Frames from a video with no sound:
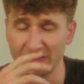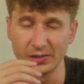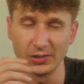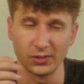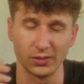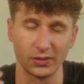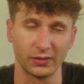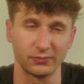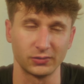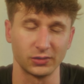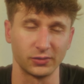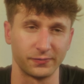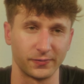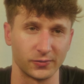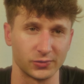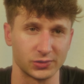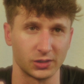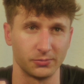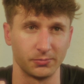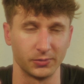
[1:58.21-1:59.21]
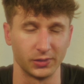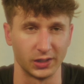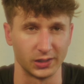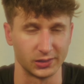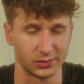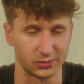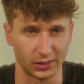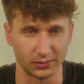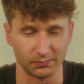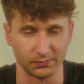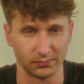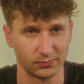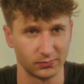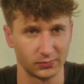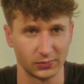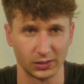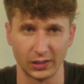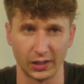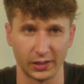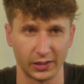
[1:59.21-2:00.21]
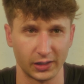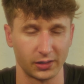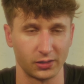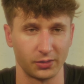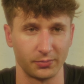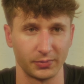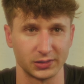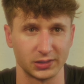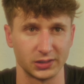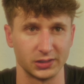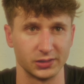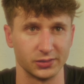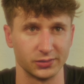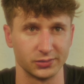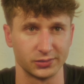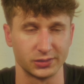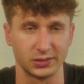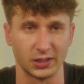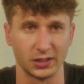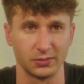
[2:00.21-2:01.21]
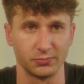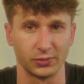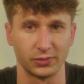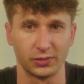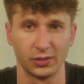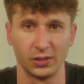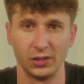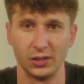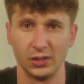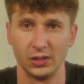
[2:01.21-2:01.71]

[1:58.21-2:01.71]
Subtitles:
after the first couple of days, I got out all my tears. Same with,